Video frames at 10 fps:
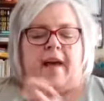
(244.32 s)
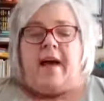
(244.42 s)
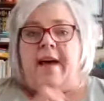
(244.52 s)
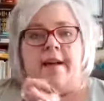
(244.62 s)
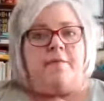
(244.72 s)

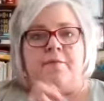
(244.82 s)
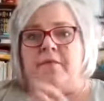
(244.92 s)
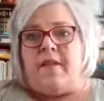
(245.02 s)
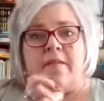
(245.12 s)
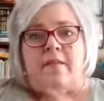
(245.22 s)
And
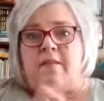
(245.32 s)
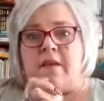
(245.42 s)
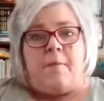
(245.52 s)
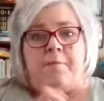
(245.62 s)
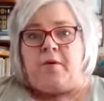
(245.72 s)
this is
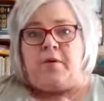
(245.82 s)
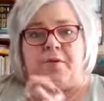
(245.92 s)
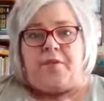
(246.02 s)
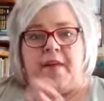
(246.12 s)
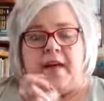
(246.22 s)
a
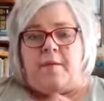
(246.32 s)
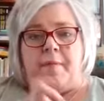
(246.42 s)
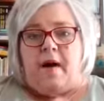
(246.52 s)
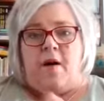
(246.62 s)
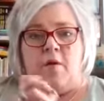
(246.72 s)
beautiful thing
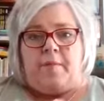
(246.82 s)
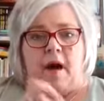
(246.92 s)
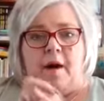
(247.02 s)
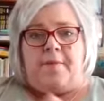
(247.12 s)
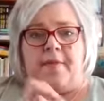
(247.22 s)
about
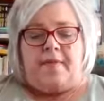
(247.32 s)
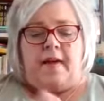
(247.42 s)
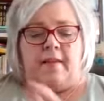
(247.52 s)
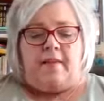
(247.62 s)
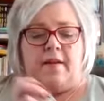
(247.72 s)

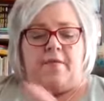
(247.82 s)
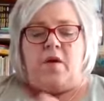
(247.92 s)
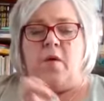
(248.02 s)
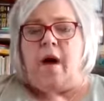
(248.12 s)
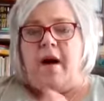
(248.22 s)
homeopathy, that
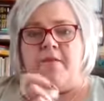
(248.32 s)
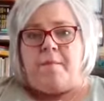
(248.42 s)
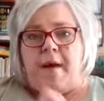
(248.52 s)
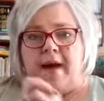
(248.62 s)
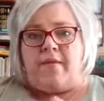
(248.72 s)
if you have
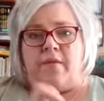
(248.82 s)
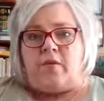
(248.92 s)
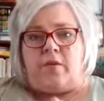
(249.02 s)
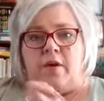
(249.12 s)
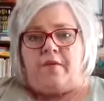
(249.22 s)
a
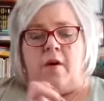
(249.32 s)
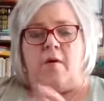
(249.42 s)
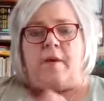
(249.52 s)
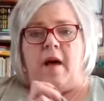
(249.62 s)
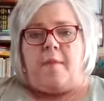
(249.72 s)
master of
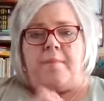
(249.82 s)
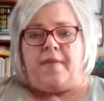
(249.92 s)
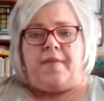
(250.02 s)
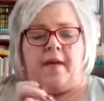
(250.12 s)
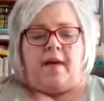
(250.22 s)

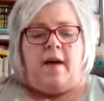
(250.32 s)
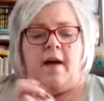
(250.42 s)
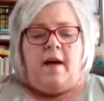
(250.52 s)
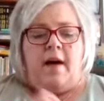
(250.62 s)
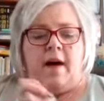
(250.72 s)
homeopathy
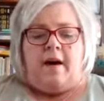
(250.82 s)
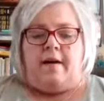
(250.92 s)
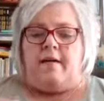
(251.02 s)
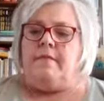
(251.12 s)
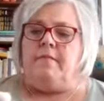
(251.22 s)

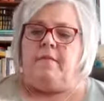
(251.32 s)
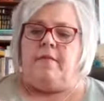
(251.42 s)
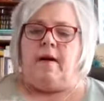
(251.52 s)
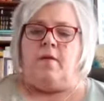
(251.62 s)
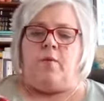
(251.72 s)

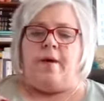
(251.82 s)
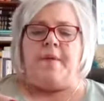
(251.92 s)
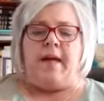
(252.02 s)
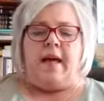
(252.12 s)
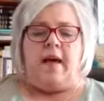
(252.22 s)

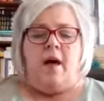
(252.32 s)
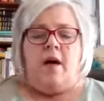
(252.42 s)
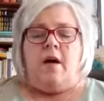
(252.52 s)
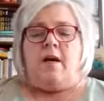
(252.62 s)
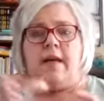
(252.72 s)
remedy,
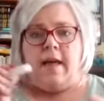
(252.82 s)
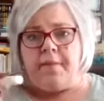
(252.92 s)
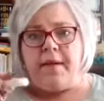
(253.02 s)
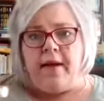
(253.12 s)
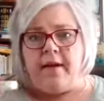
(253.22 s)
keep
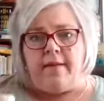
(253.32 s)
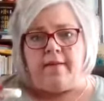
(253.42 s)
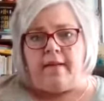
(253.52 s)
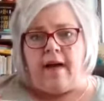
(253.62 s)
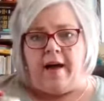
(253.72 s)
it held
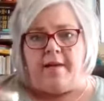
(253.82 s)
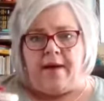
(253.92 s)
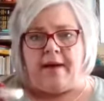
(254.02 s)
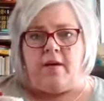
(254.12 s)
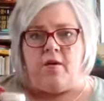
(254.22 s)
aside,
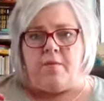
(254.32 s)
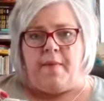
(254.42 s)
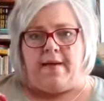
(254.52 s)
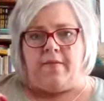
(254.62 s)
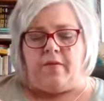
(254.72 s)
make it your
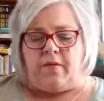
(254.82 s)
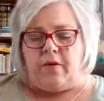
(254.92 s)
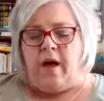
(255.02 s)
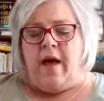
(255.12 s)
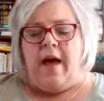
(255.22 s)

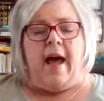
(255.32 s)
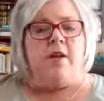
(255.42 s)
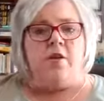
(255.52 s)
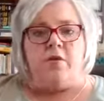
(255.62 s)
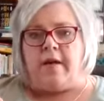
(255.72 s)
master.
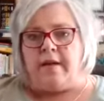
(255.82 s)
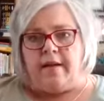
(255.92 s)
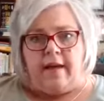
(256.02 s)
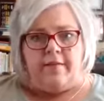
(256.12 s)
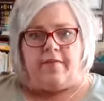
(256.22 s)
And you
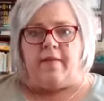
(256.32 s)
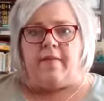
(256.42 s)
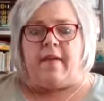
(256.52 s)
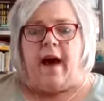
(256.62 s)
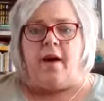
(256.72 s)
can give
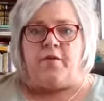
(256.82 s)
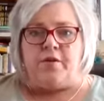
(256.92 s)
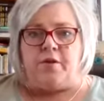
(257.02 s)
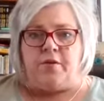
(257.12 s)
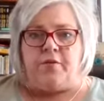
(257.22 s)
this out
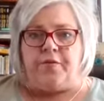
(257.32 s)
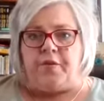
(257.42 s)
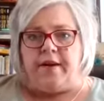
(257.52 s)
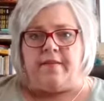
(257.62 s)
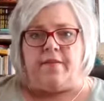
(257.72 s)
to
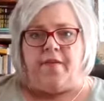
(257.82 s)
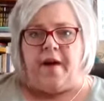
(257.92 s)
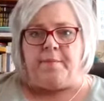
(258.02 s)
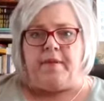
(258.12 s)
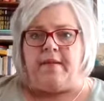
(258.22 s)
friends,
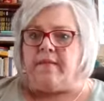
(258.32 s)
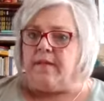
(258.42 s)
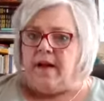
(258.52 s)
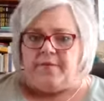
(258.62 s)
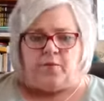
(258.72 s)
families,
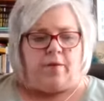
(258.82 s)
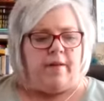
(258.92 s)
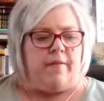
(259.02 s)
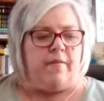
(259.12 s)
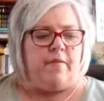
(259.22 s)
loved
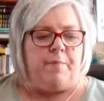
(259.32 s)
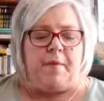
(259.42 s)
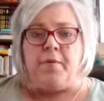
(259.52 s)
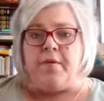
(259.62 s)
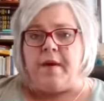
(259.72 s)
ones,
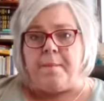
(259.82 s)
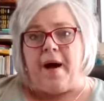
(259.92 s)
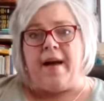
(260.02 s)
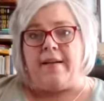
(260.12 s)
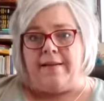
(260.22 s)
people that
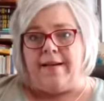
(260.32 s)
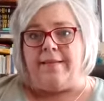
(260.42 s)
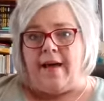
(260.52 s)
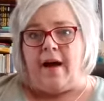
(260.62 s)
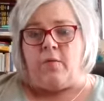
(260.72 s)
might
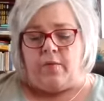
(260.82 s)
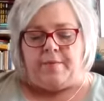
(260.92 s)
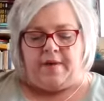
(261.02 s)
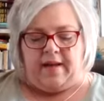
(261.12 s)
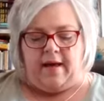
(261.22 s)
need that
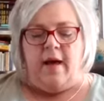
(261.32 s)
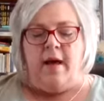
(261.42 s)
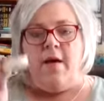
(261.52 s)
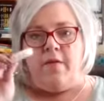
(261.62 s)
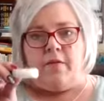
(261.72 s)
remedy.
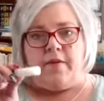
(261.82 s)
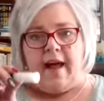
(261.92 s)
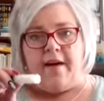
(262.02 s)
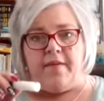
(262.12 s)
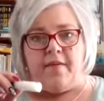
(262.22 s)
So
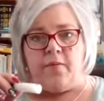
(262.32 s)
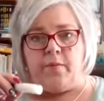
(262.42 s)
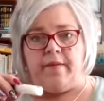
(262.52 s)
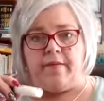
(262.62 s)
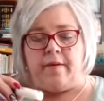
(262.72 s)
now this
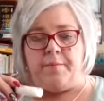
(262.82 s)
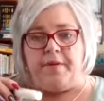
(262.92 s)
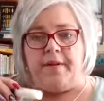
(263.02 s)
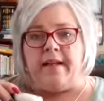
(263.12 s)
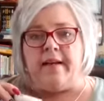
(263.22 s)
one is
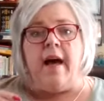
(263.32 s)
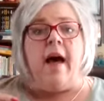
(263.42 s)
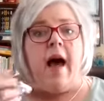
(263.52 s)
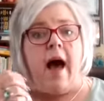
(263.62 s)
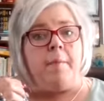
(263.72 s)
completed.
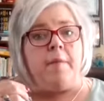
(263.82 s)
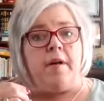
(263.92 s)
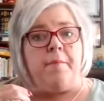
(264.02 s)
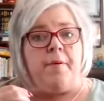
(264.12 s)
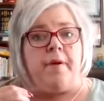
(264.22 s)
I'm
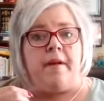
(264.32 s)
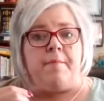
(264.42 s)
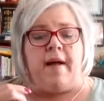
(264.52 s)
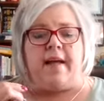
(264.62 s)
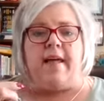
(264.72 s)
going to put it
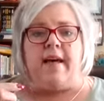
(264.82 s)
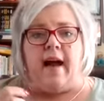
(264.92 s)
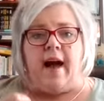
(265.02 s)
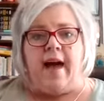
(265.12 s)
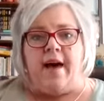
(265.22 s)
in my kit.
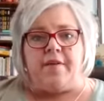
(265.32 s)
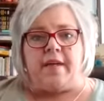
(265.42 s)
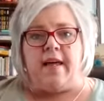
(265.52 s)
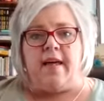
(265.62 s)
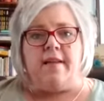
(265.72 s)
I have a
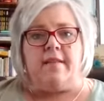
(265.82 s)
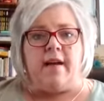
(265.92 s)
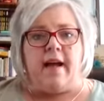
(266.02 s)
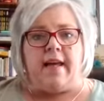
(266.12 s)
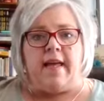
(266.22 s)
kit
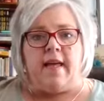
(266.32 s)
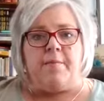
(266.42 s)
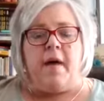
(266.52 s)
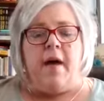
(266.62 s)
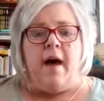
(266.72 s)
that I
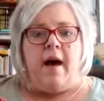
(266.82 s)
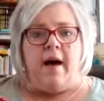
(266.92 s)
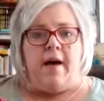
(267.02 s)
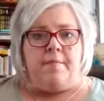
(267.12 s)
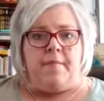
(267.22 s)
keep
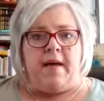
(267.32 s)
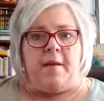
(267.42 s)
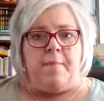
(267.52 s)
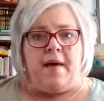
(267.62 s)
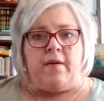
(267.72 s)
in
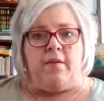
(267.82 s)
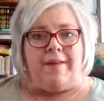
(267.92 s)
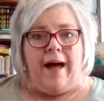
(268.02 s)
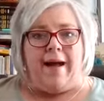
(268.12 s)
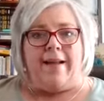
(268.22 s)
a metal
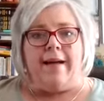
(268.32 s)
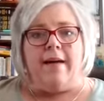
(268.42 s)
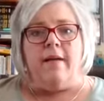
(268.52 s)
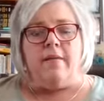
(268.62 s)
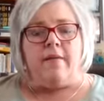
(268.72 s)

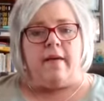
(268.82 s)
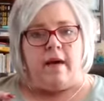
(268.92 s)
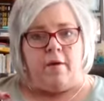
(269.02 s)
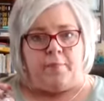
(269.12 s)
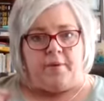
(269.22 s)
lining to
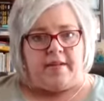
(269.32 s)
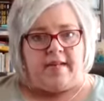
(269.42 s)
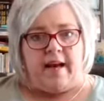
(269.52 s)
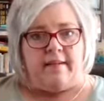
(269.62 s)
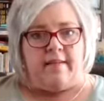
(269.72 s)
help
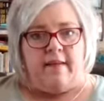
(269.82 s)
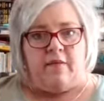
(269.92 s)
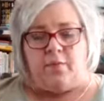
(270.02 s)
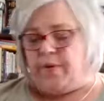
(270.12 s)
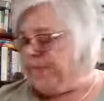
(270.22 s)
protect
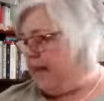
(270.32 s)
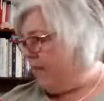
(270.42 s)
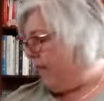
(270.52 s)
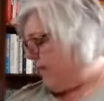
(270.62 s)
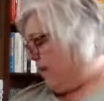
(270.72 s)
these
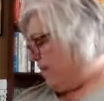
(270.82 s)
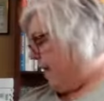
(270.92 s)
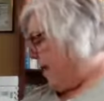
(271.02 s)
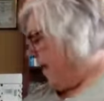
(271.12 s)
remedies from